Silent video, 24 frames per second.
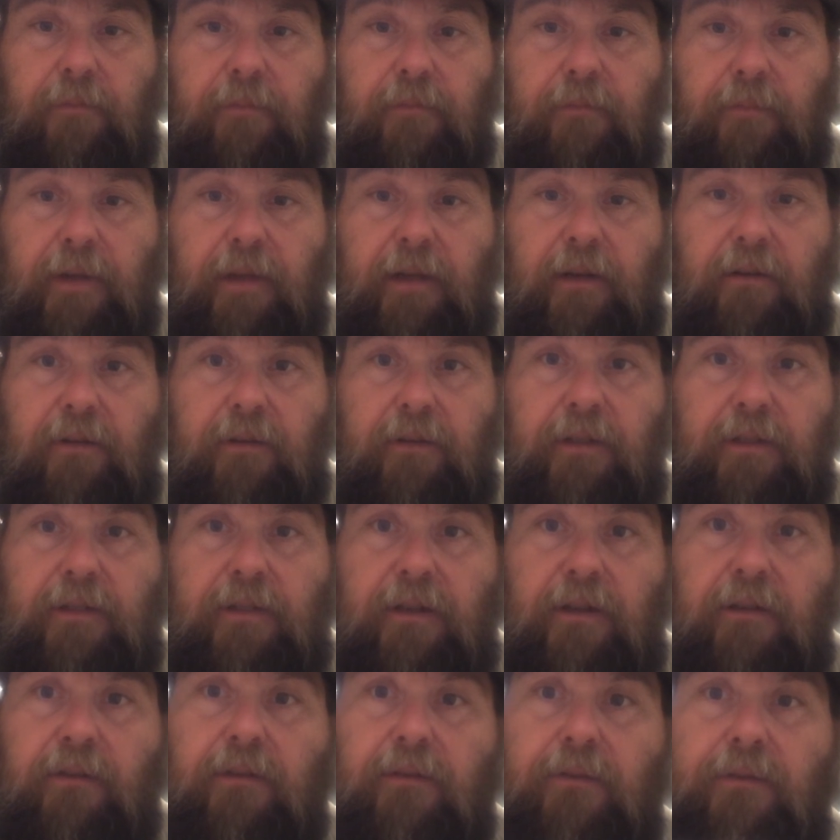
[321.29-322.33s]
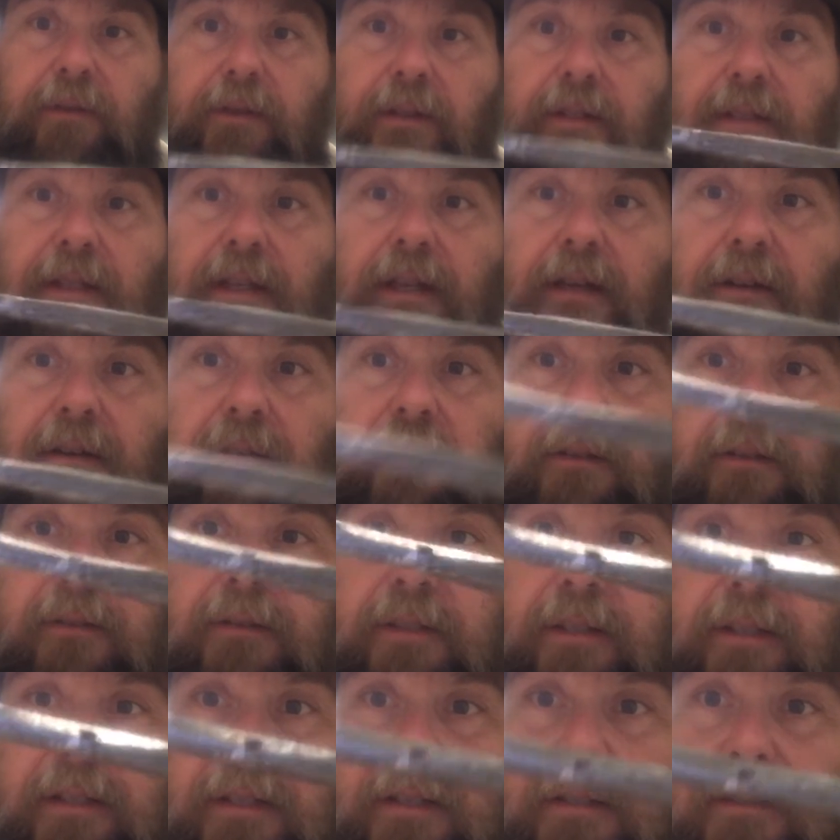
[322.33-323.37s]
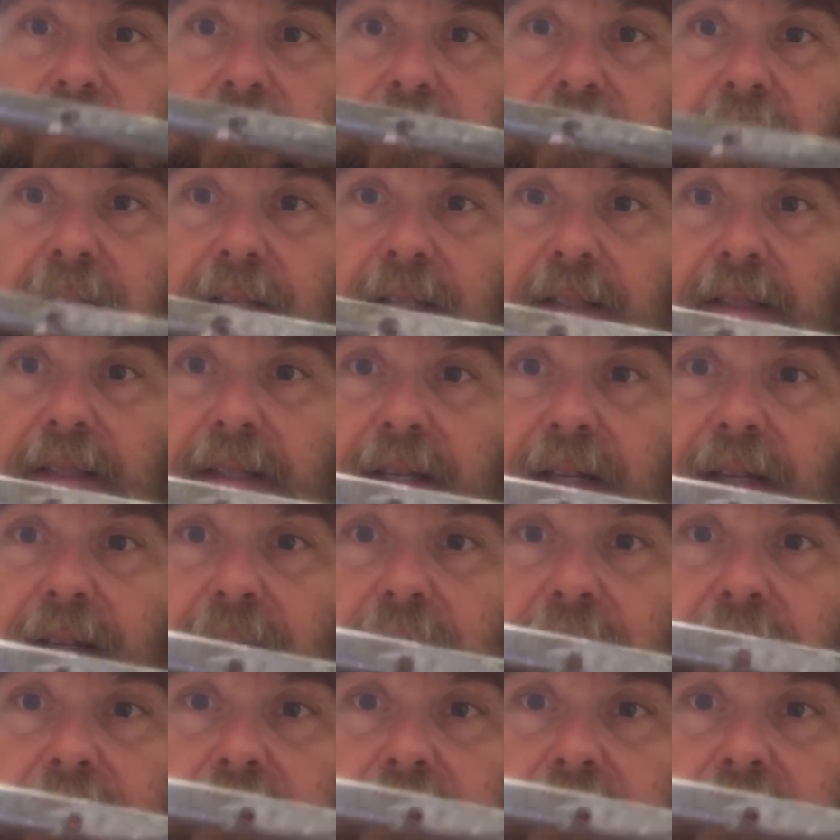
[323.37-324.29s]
metal that I don't know if you can see how close it is on that side,